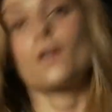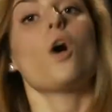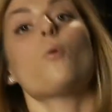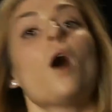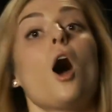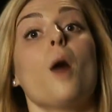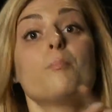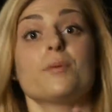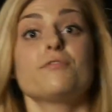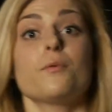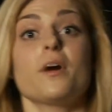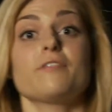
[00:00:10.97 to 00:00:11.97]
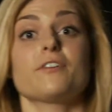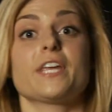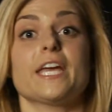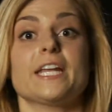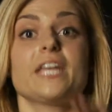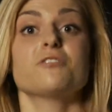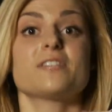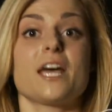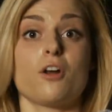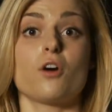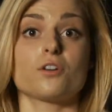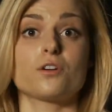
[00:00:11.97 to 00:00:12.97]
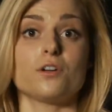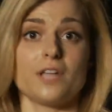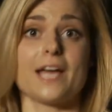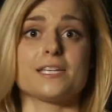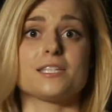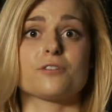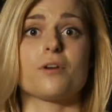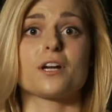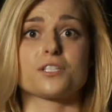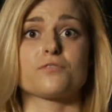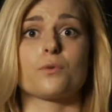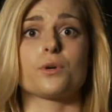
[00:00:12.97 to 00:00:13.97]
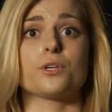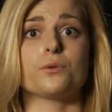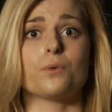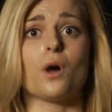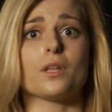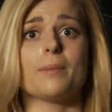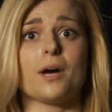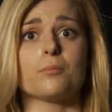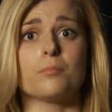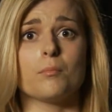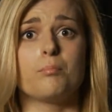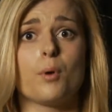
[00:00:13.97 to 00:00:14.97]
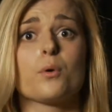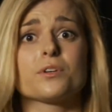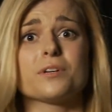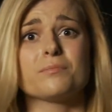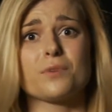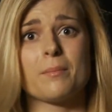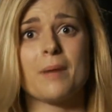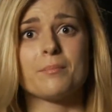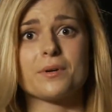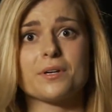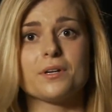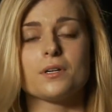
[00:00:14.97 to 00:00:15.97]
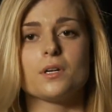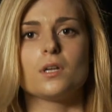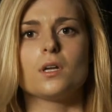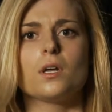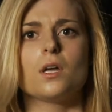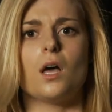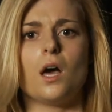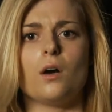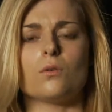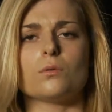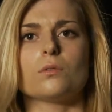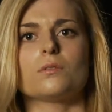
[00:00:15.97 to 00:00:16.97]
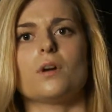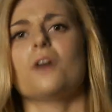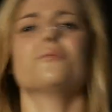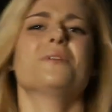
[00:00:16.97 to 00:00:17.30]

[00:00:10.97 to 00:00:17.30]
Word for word: Oh, uh, before I forget, here's that article I Xeroxed for you all about boredom, remember? Oh, oh,